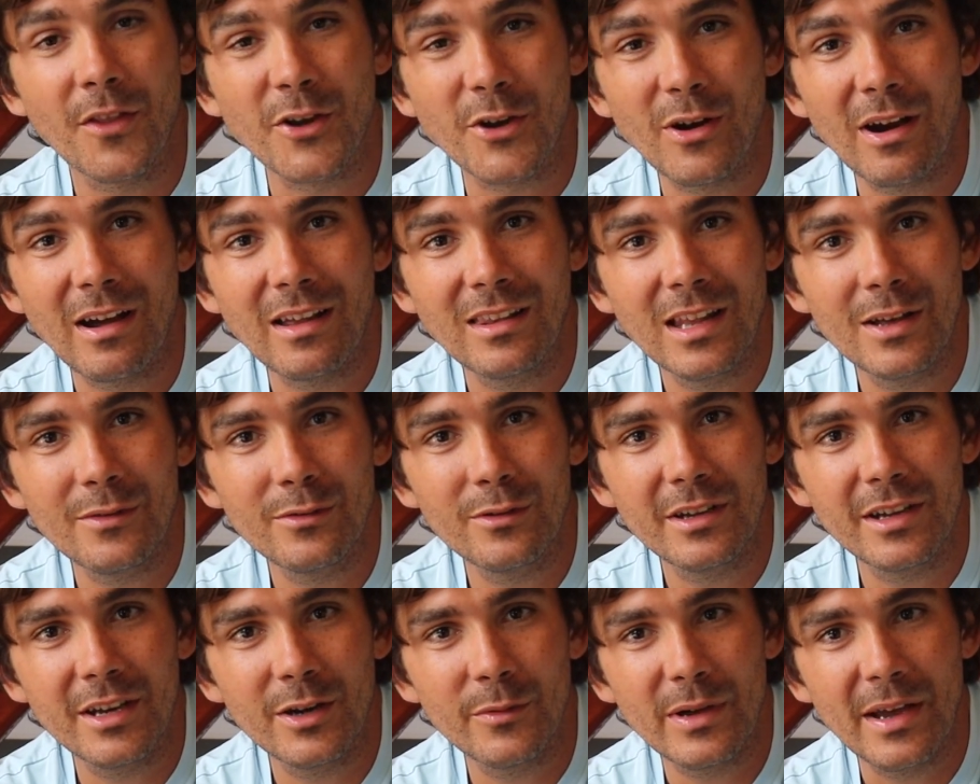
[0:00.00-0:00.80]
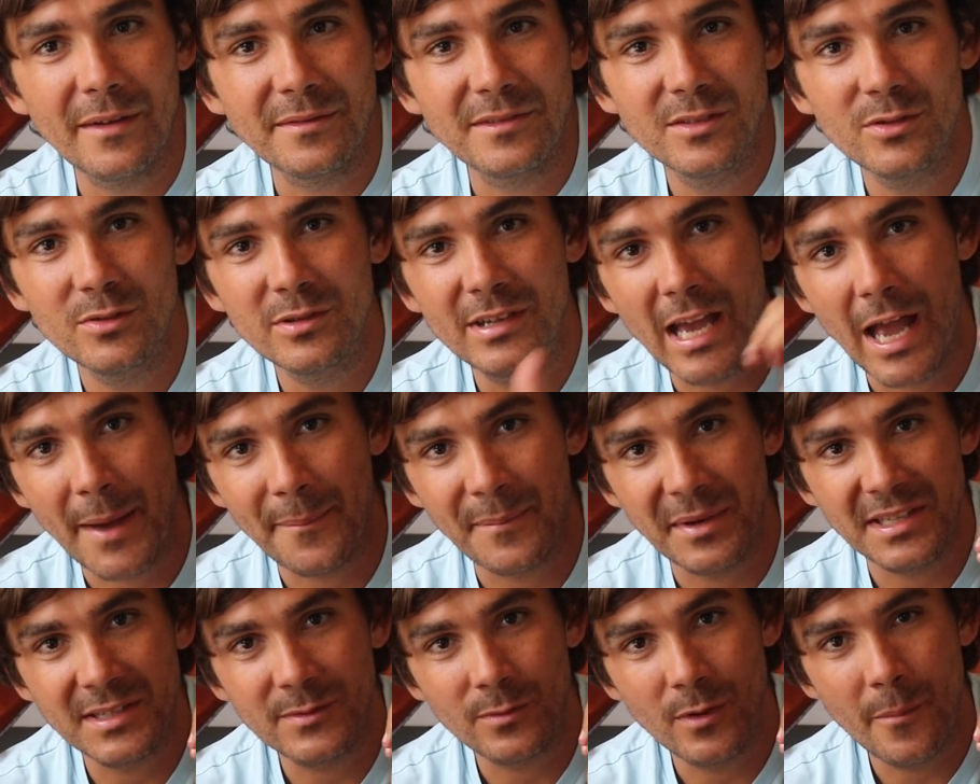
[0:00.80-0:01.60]
the ground level here, we have two
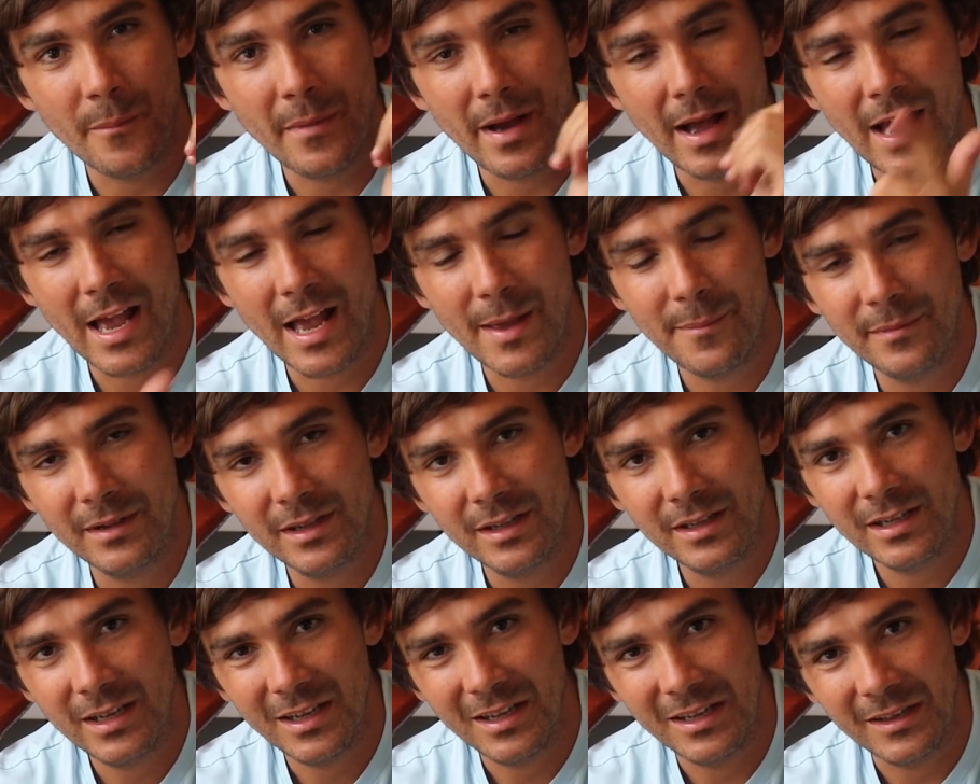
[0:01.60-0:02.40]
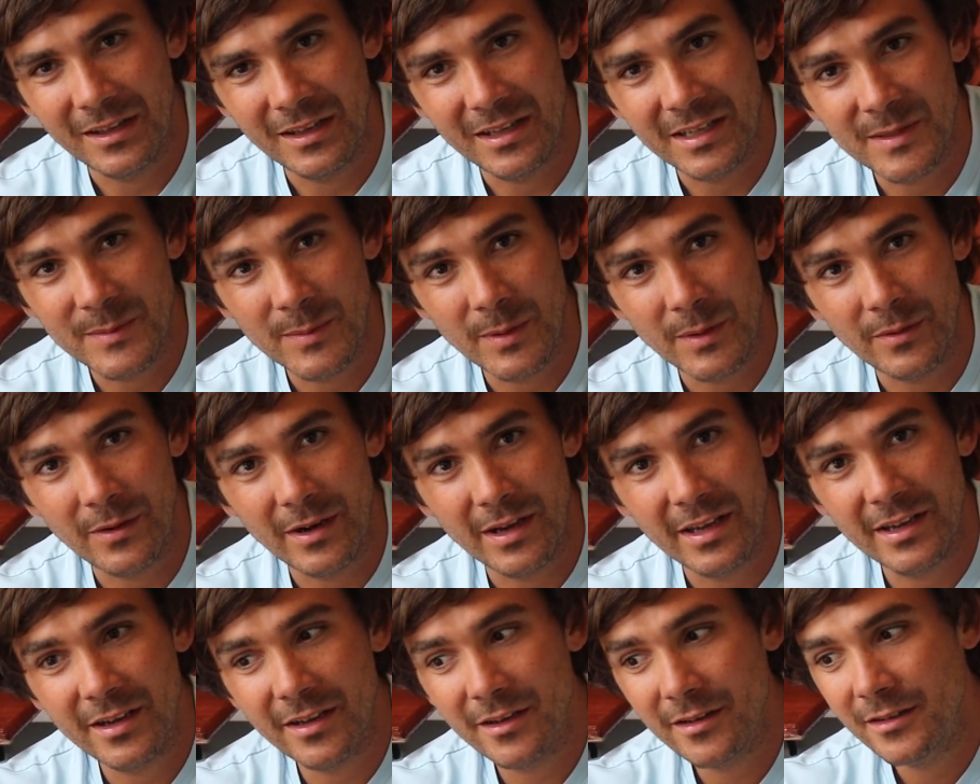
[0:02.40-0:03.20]
cabinets, one behind me and this one
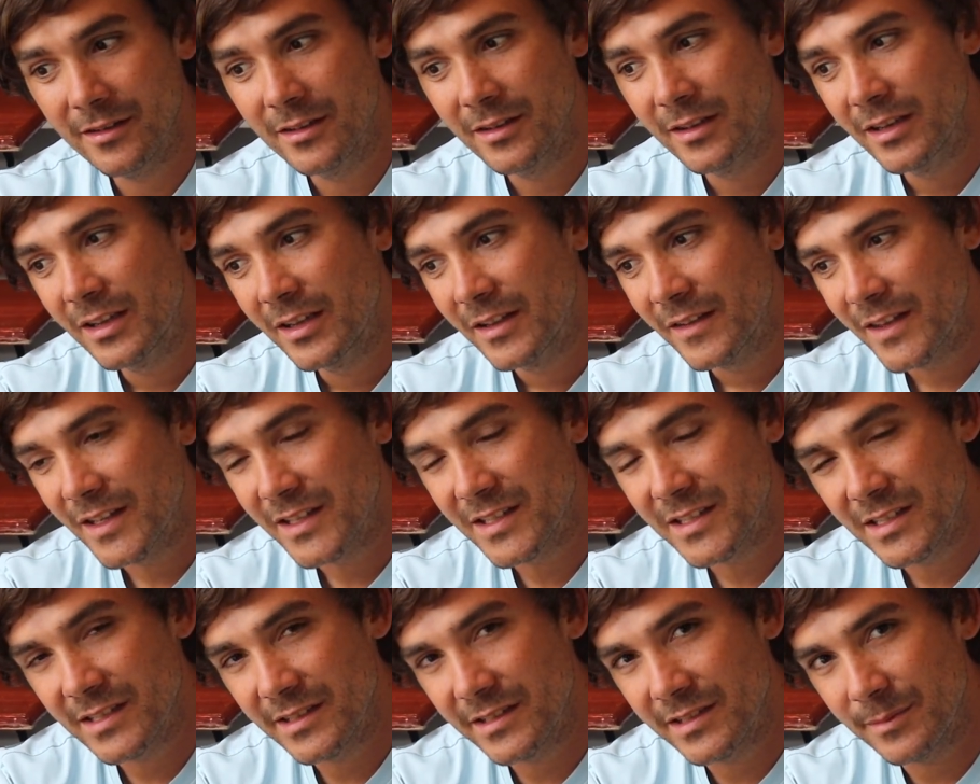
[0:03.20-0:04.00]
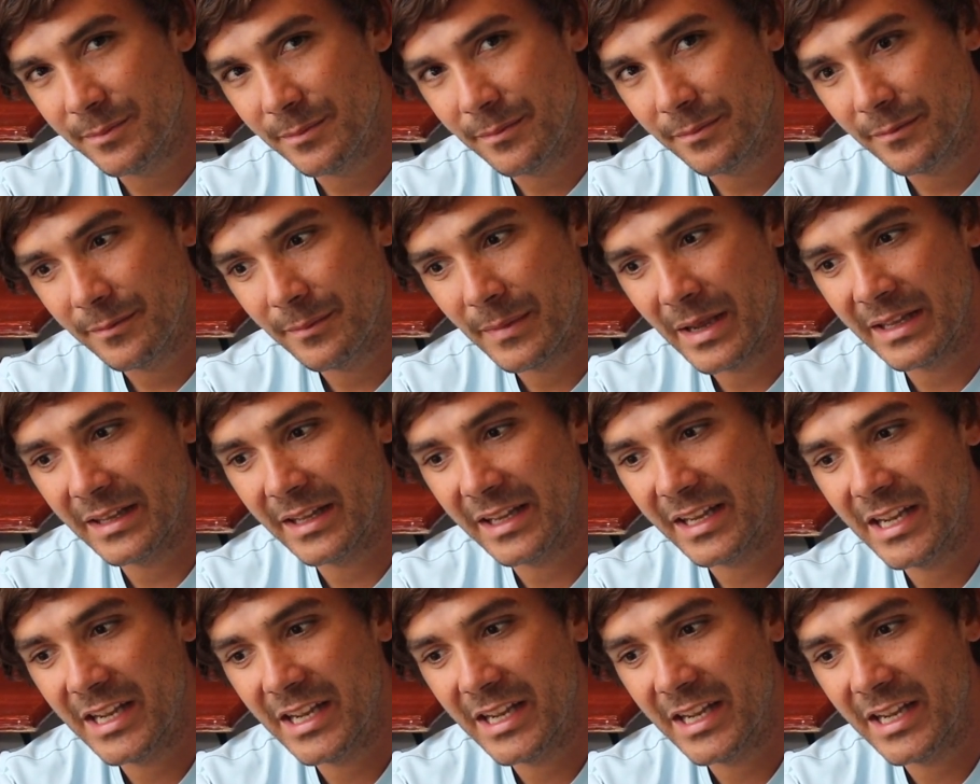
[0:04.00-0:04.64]
right here. This is mainly